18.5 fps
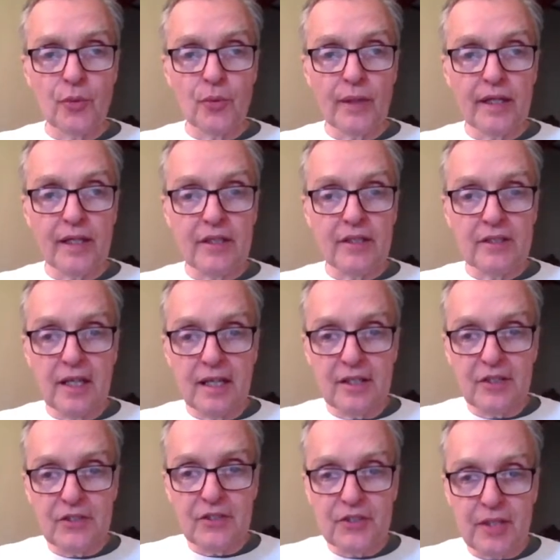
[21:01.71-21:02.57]
that we can
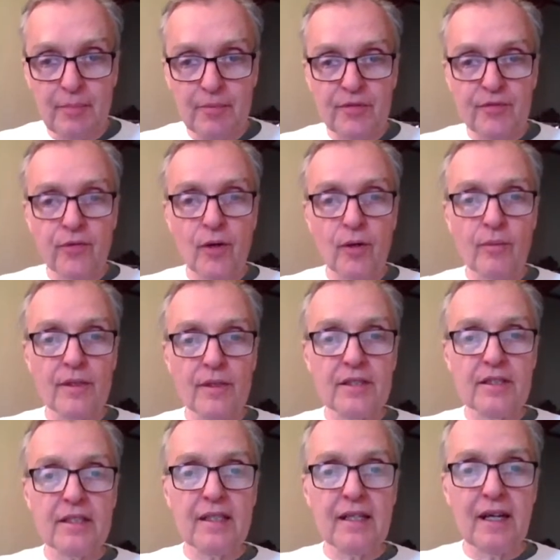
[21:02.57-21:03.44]
take steps
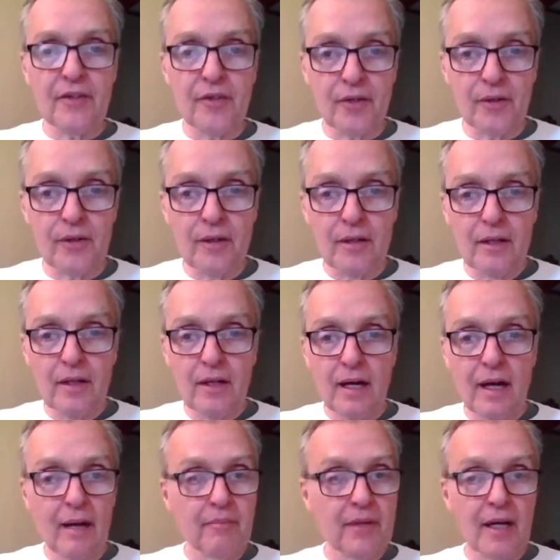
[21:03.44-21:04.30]
forward together,
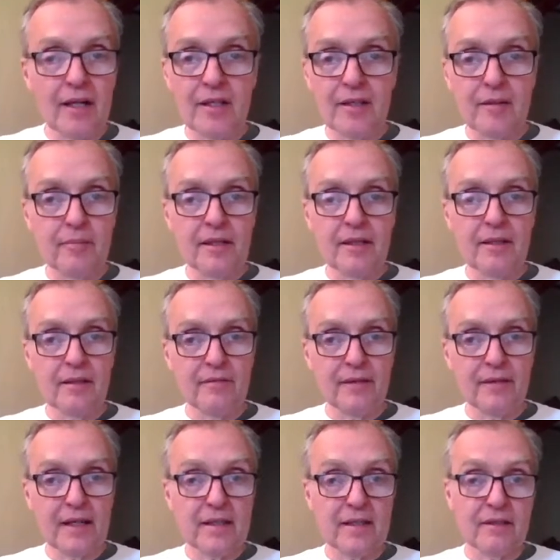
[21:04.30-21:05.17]
I'm not going to be
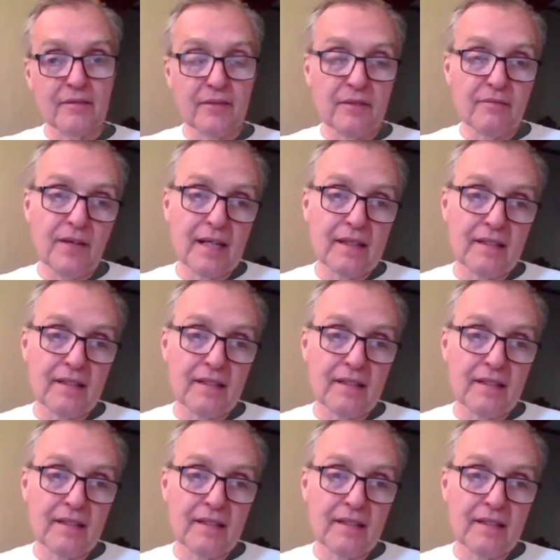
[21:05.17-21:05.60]
effective.